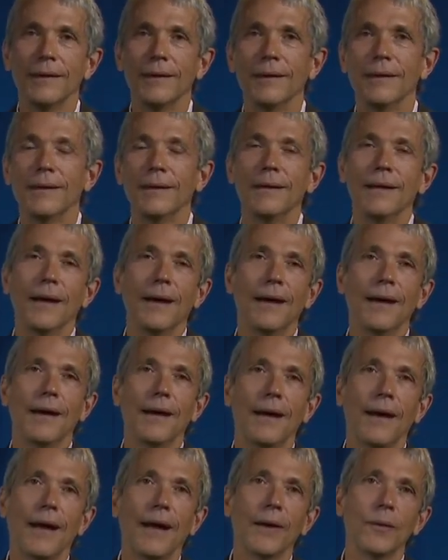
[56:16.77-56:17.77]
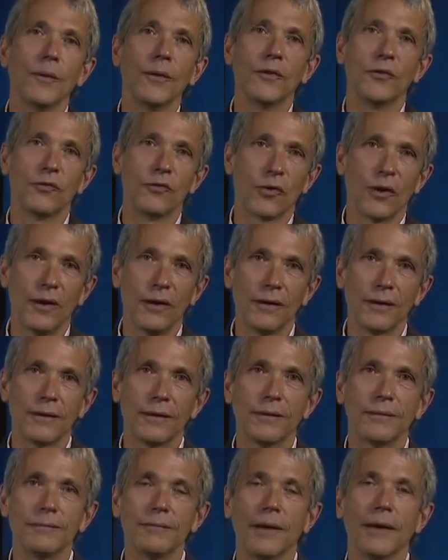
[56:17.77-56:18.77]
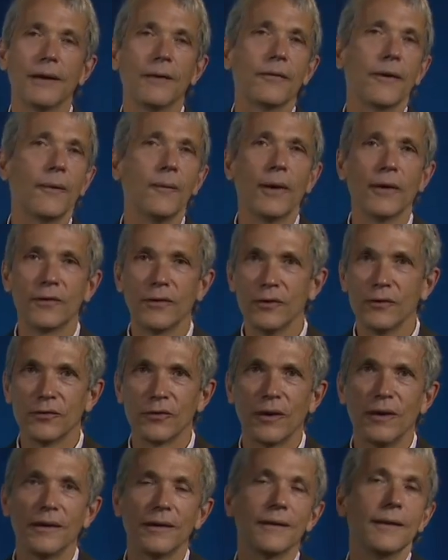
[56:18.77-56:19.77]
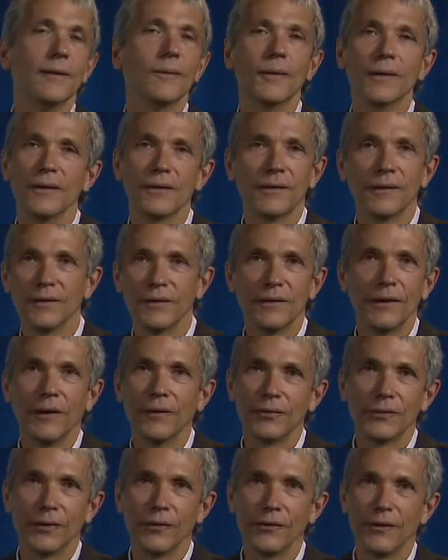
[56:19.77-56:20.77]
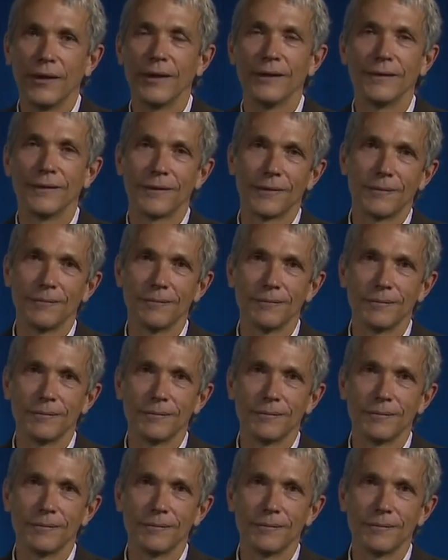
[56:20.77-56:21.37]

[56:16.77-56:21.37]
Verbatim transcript: uh, I was drunk, and if I wasn't drunk, it was in self defense,